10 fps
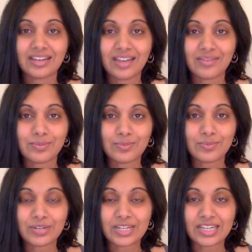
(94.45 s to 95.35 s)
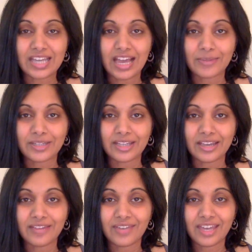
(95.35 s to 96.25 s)
I have a pretty happy
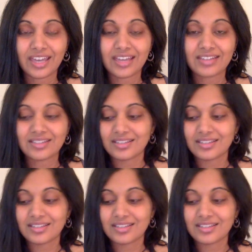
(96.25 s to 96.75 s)
life, and